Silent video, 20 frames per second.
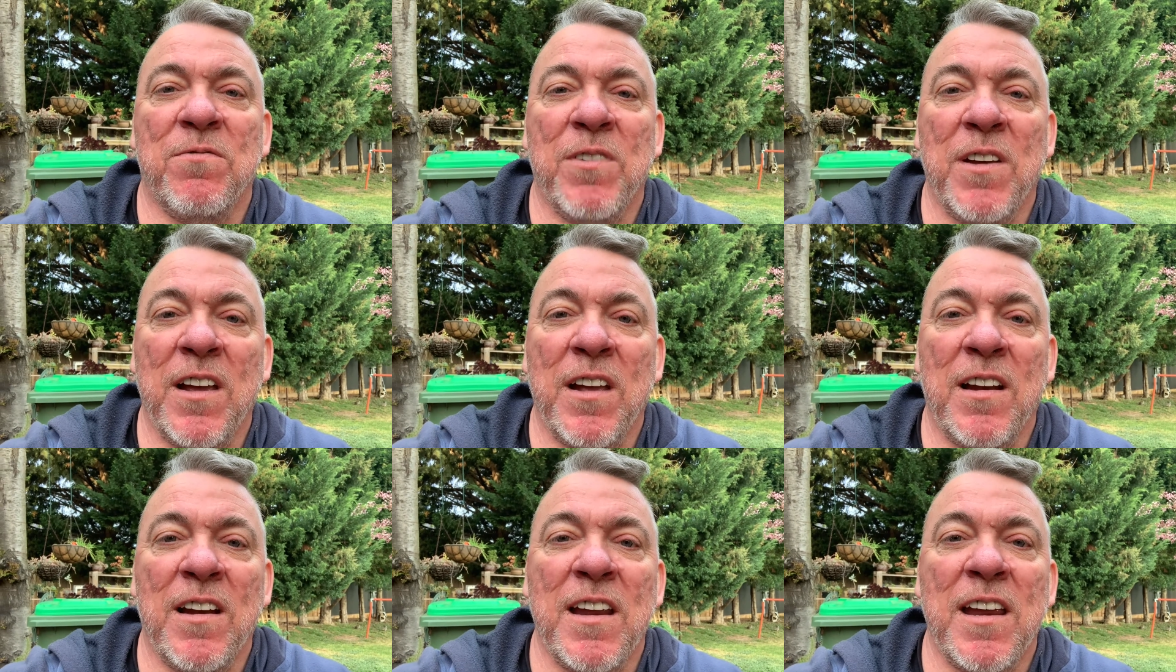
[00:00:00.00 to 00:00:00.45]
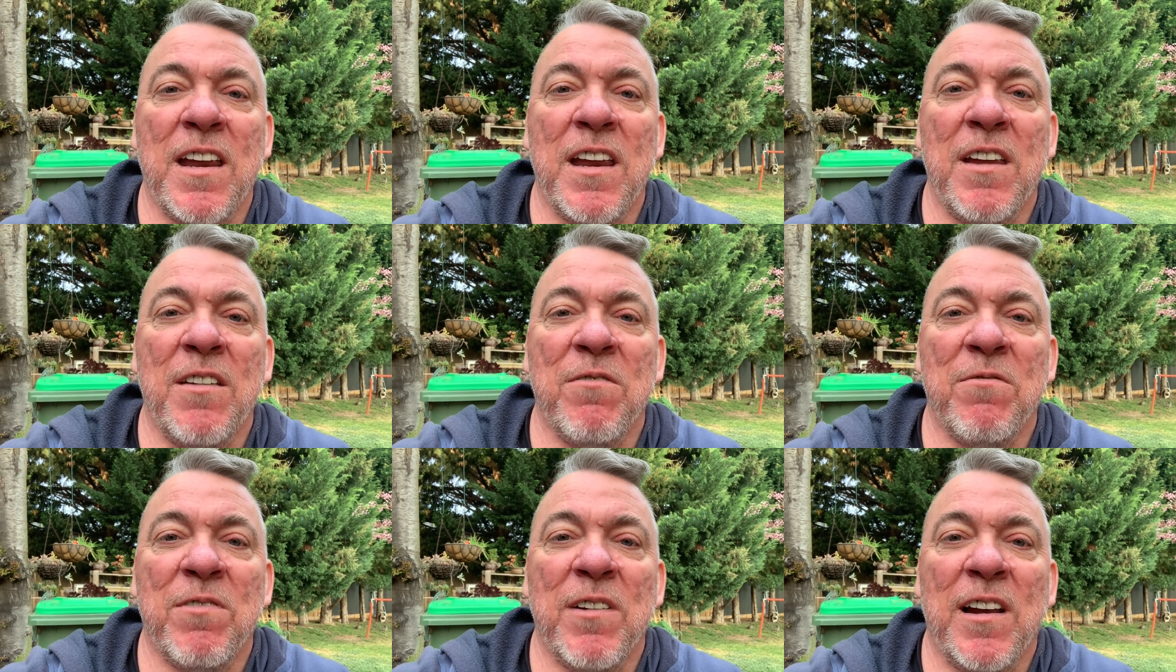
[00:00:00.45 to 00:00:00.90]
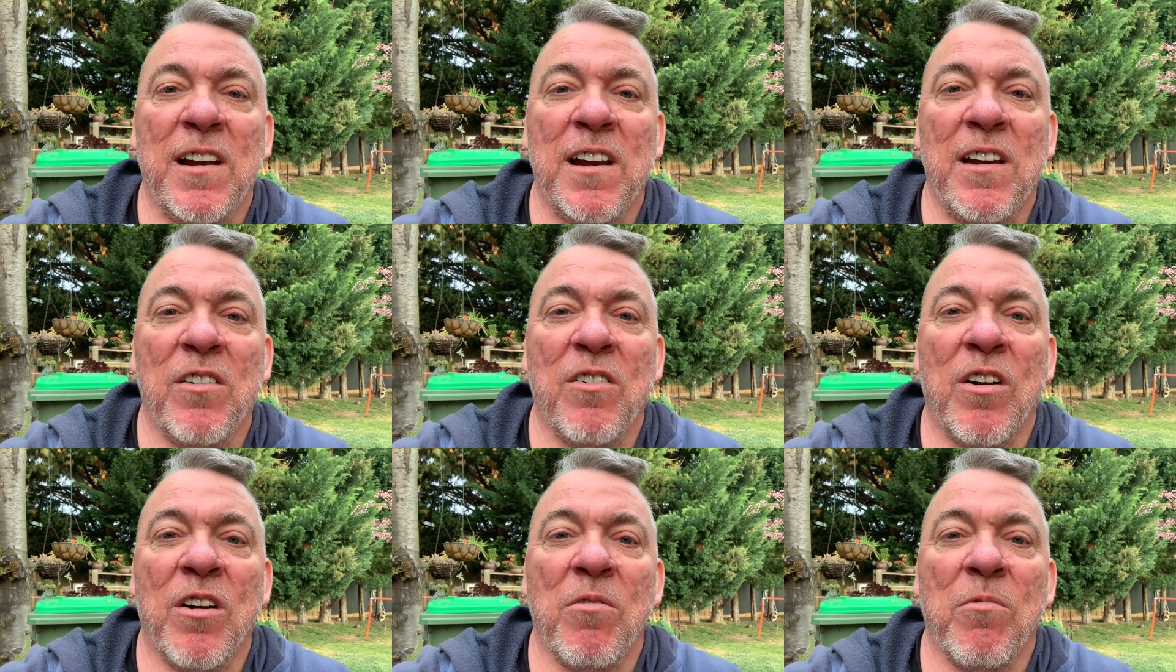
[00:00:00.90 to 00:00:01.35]
fairly
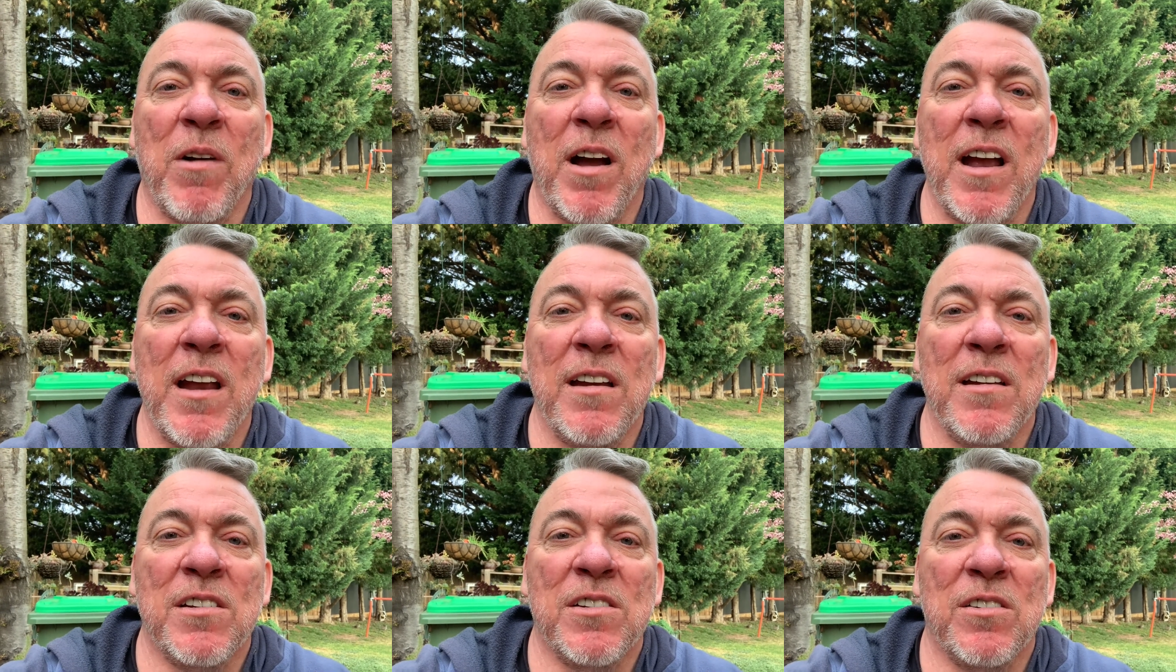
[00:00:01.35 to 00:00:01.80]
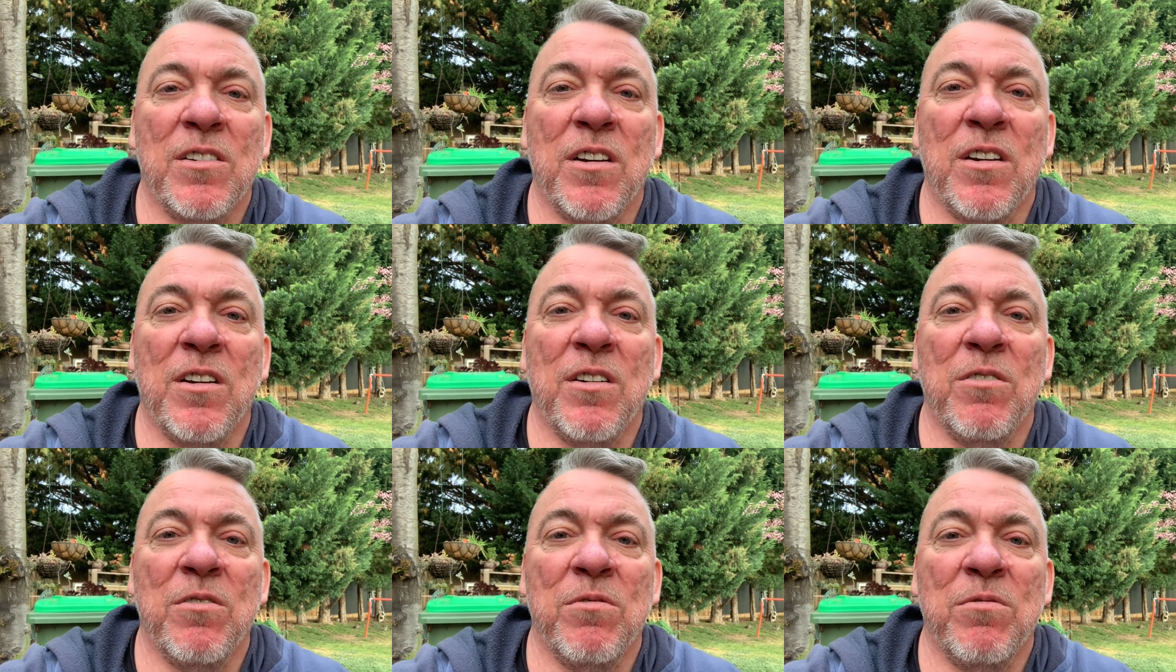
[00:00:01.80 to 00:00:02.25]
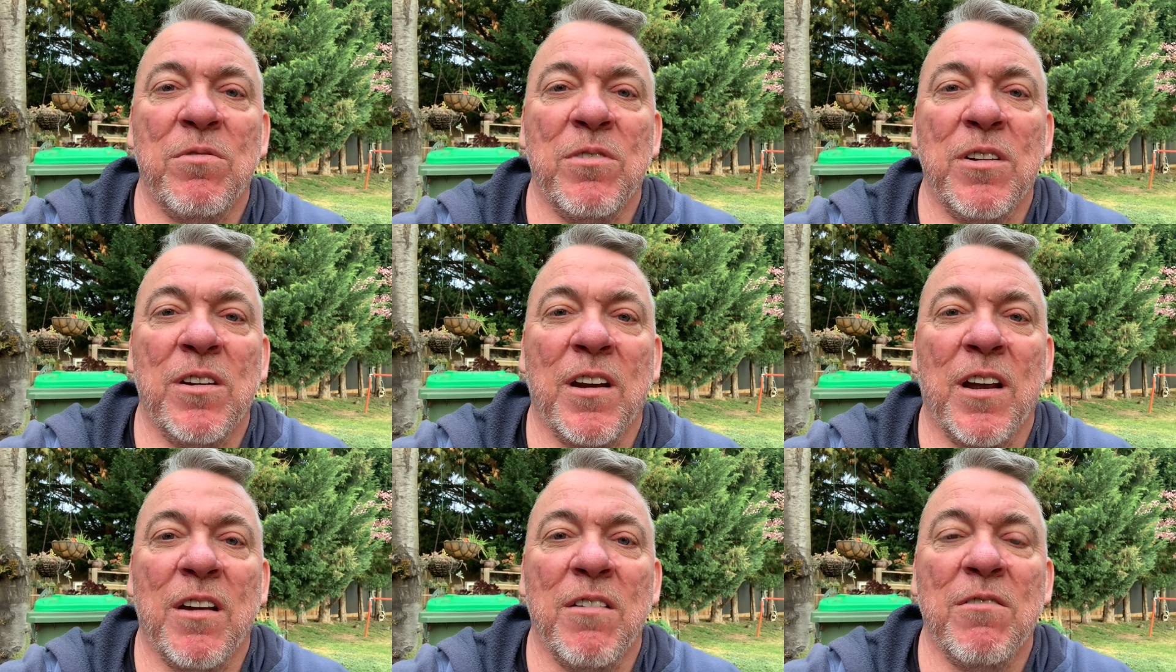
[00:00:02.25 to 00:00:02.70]
lightweight, so
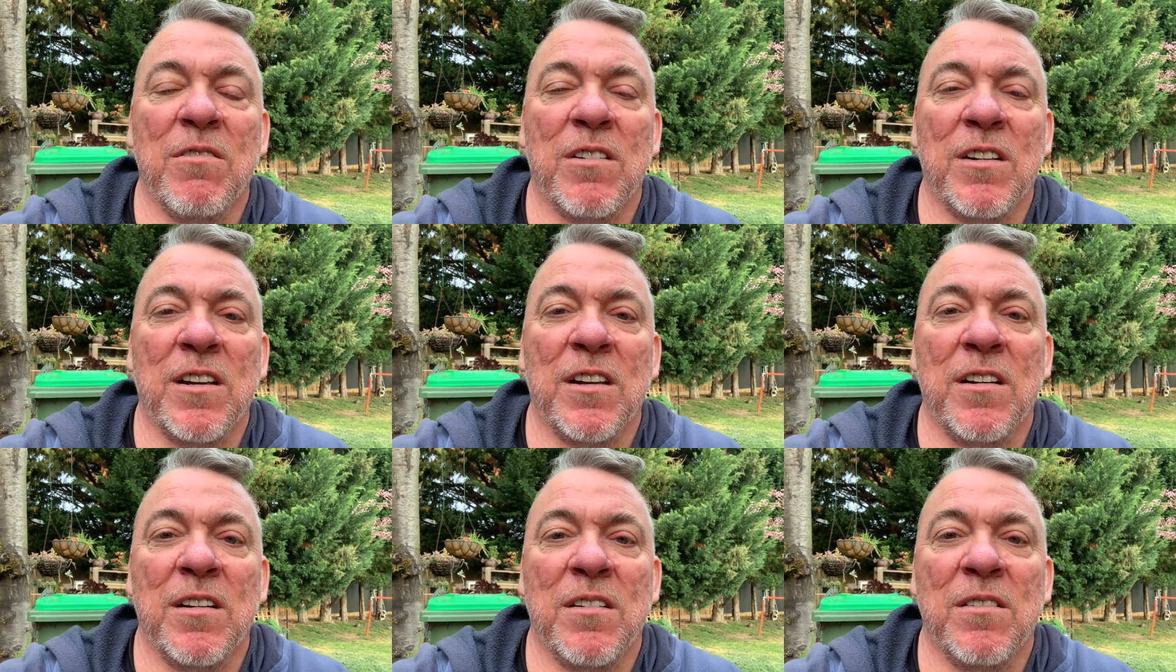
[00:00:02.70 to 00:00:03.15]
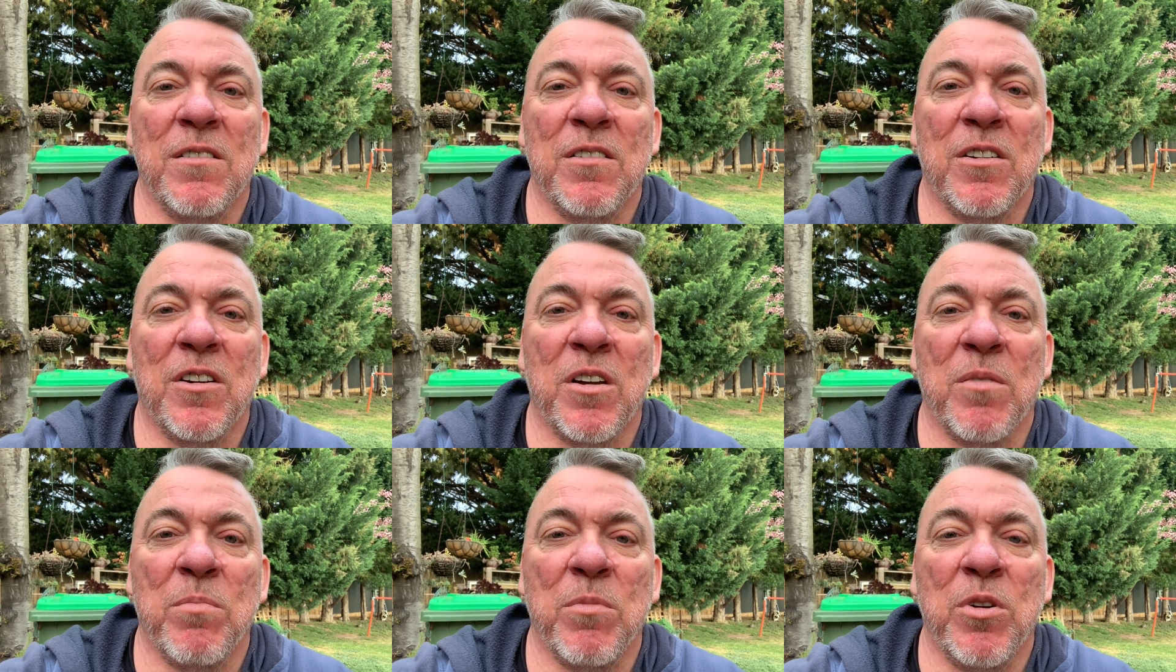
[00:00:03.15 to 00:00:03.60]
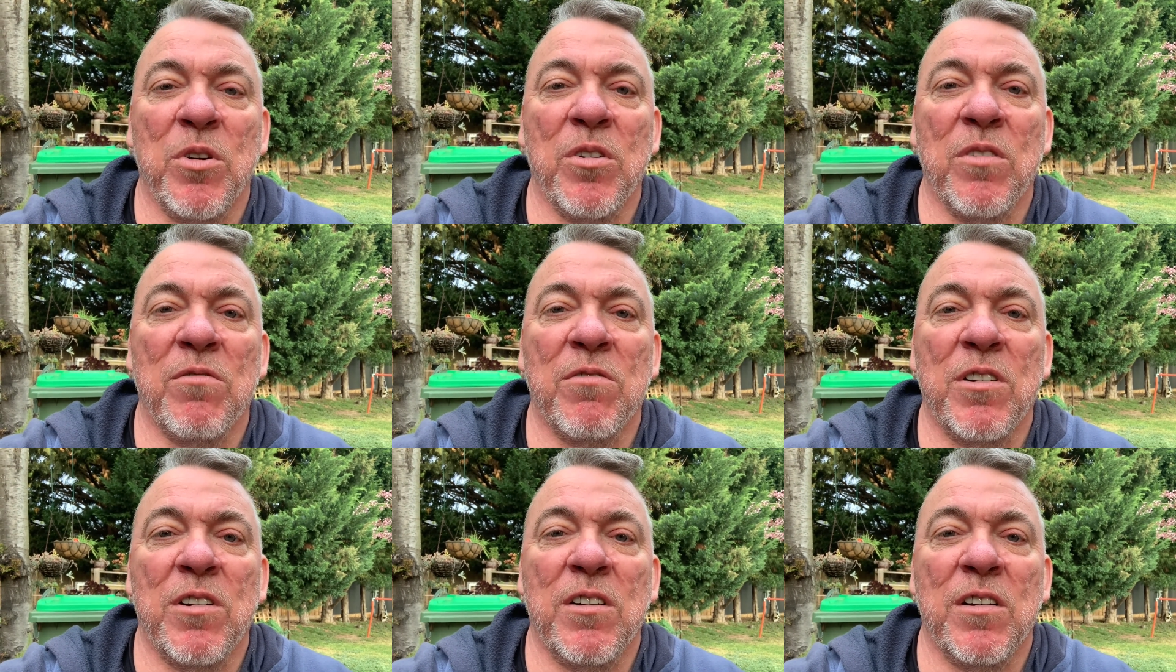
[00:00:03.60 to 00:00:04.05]
you know, I can
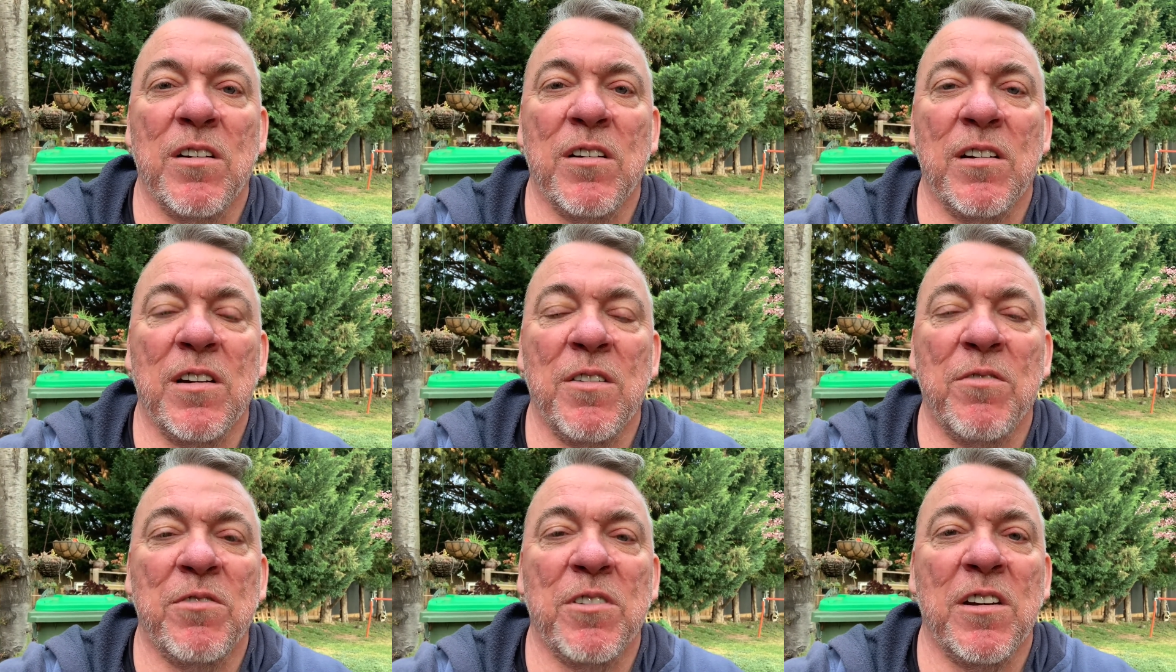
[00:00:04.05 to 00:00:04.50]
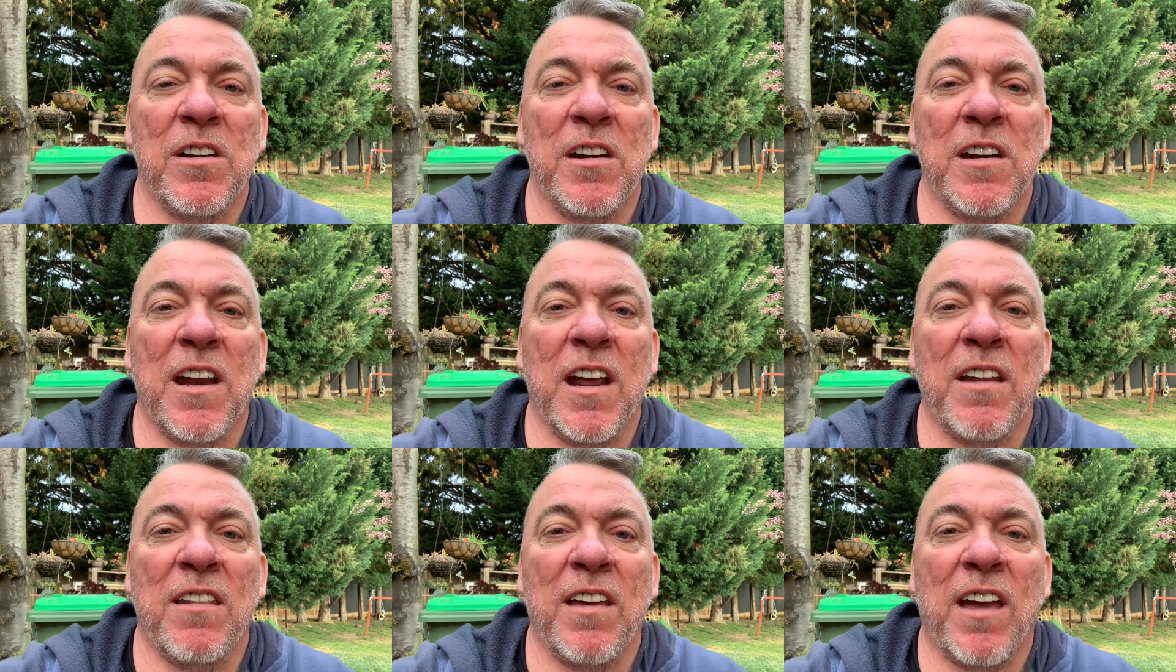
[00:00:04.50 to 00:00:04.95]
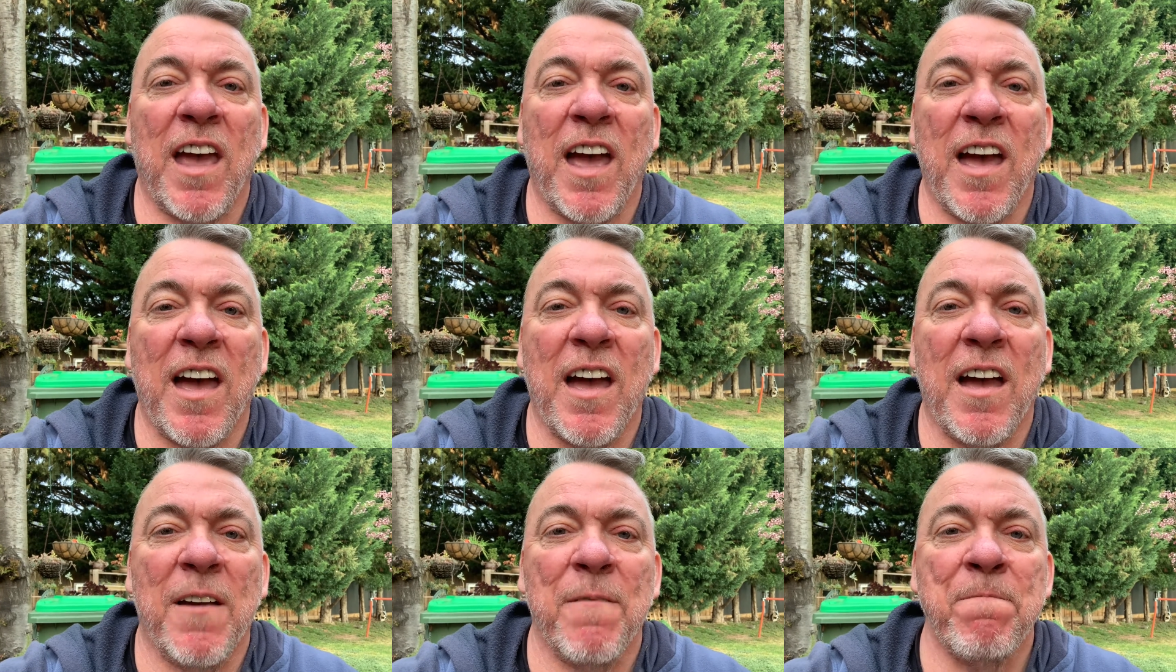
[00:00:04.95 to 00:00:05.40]
maneuver it and lift it in and out of the
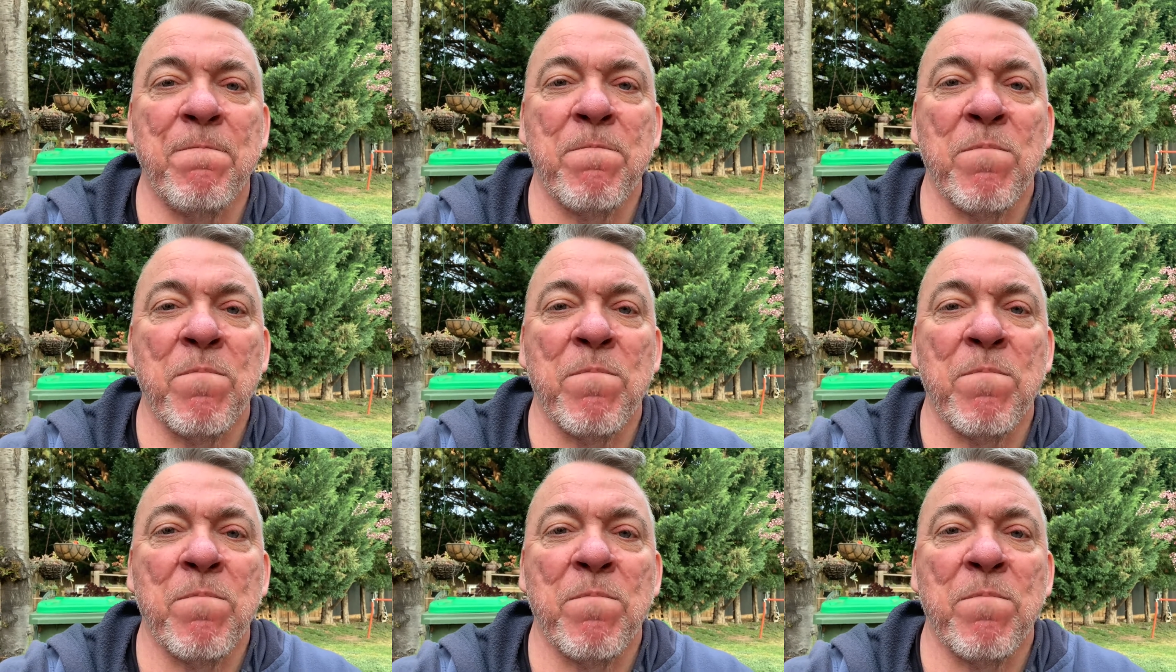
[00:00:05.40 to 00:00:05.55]
car.